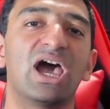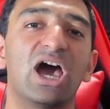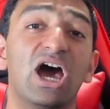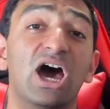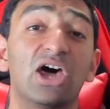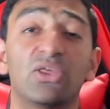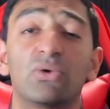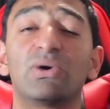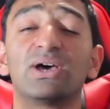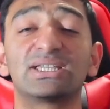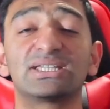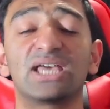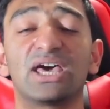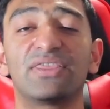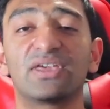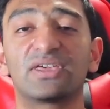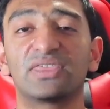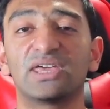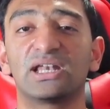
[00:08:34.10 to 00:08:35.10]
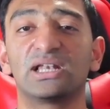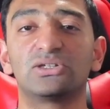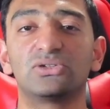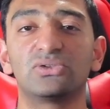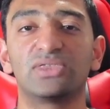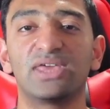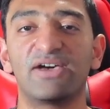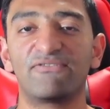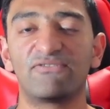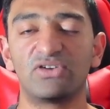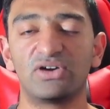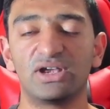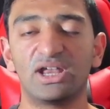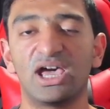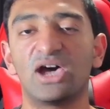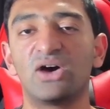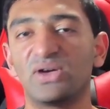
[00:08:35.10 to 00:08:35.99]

Otherwise, I think that'll do that for now.